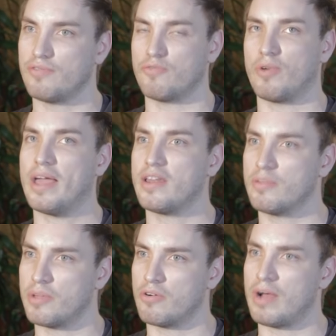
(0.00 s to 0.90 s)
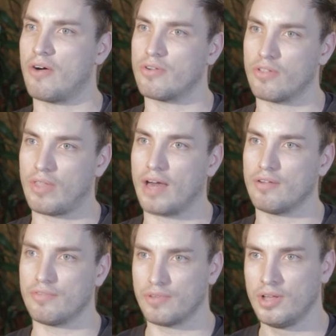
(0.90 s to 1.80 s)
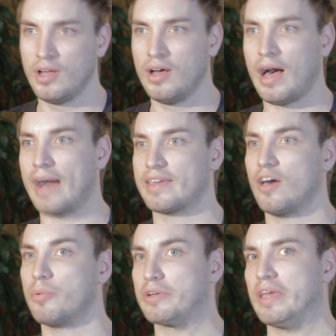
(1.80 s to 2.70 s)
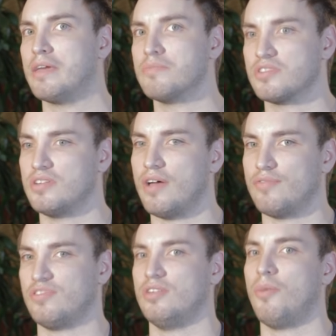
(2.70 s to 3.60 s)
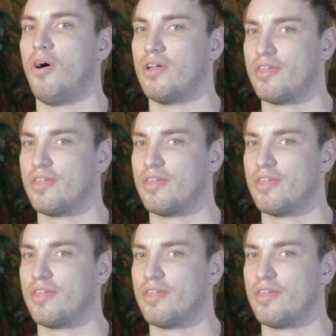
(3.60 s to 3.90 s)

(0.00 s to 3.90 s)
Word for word: I've ran and been around a lot of high caliber games and I've seen them all,